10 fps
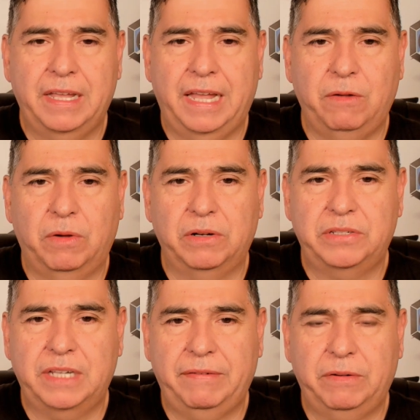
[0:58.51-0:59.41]
A
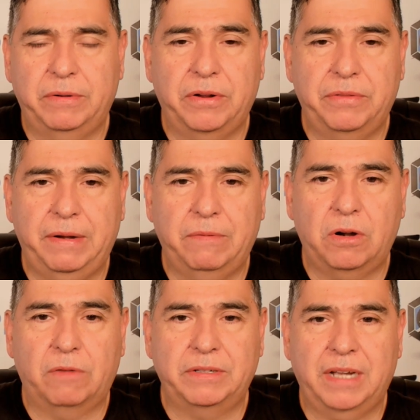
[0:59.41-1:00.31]
107 103
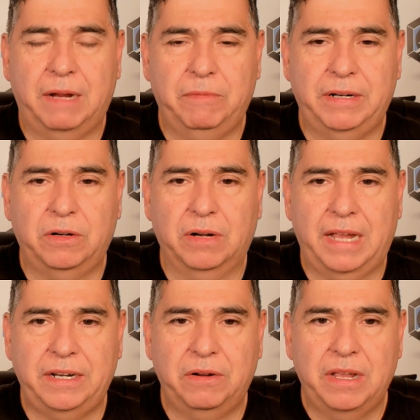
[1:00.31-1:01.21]
road overtime win at
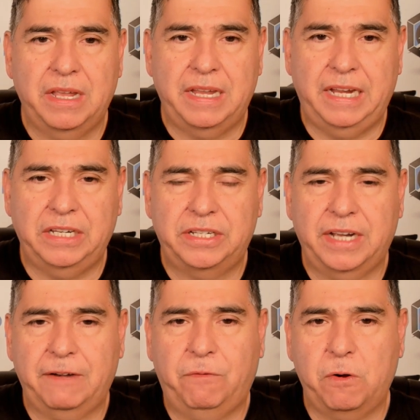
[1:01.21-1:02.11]
Orlando. Heat
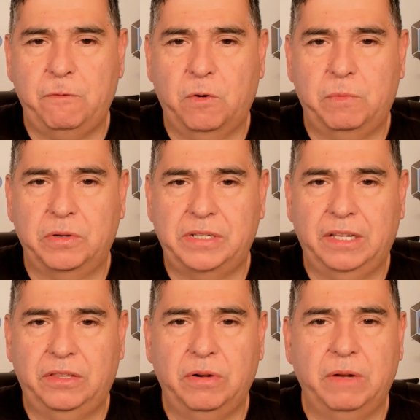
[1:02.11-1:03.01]
shot
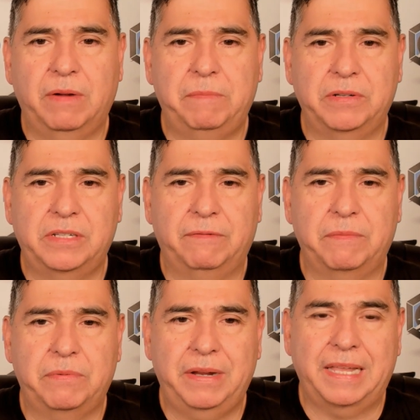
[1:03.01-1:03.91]
44%, 31% from three. They